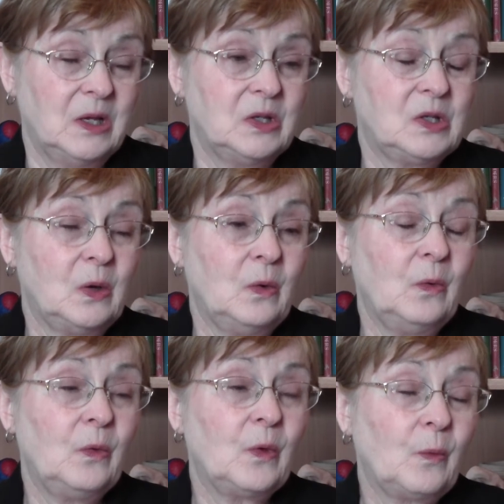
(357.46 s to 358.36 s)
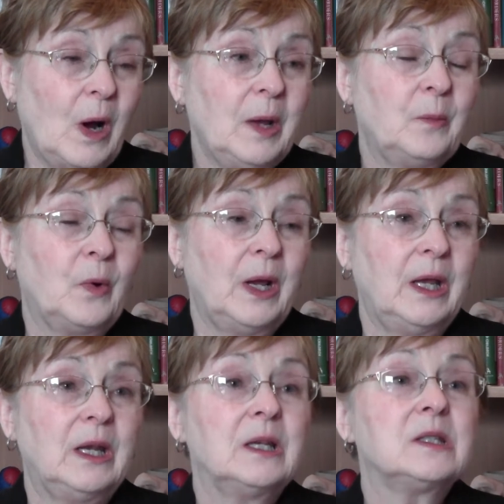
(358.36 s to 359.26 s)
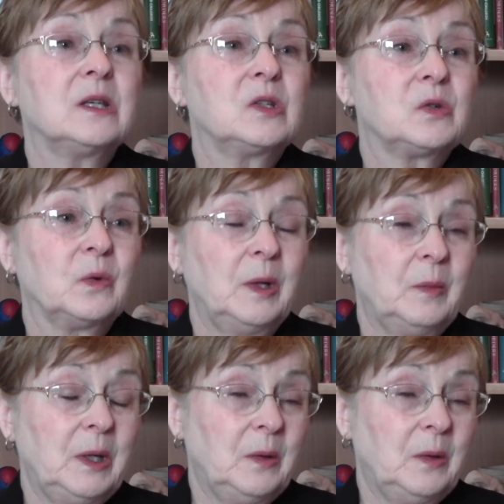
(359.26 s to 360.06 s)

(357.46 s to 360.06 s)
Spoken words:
So the right brain is extremely